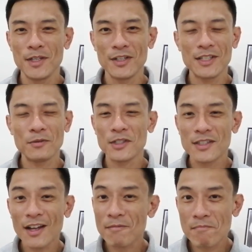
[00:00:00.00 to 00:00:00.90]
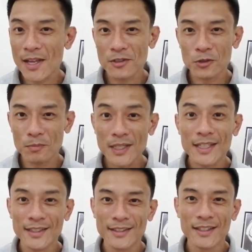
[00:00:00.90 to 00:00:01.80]
because it was not meant to
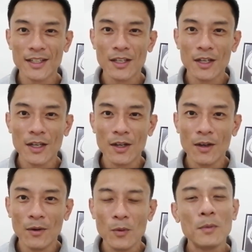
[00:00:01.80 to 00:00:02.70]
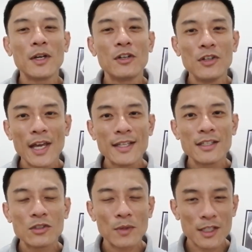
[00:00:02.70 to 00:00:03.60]
be. We were
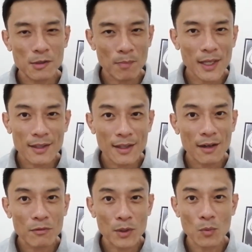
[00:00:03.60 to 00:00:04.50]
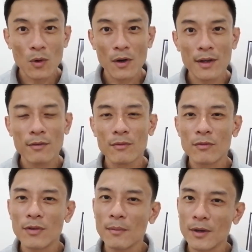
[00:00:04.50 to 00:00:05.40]
created to expect that reward
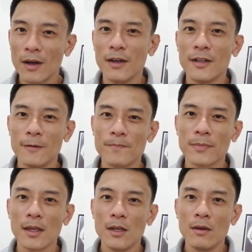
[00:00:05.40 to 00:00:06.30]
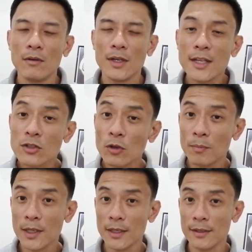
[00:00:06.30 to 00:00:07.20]
from God, His
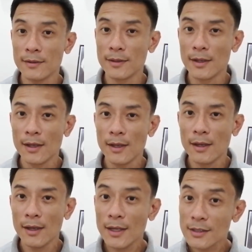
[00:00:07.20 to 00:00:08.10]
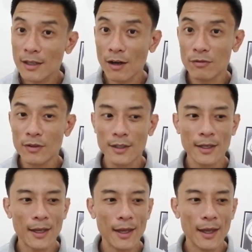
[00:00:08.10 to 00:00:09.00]
opinion, His love,
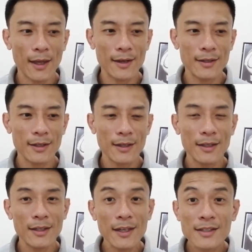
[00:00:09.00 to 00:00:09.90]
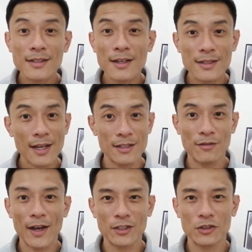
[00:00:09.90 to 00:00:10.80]
and His
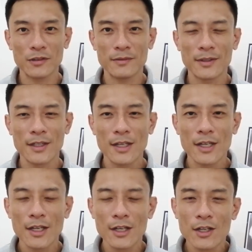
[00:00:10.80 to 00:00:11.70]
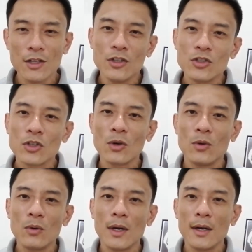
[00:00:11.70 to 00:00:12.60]
satisfaction.
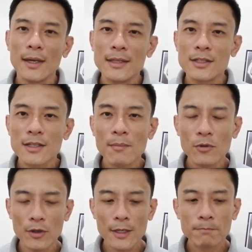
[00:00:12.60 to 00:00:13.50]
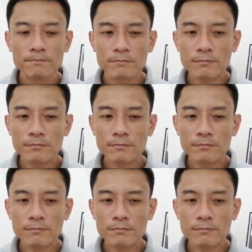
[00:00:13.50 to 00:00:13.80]
So in summary,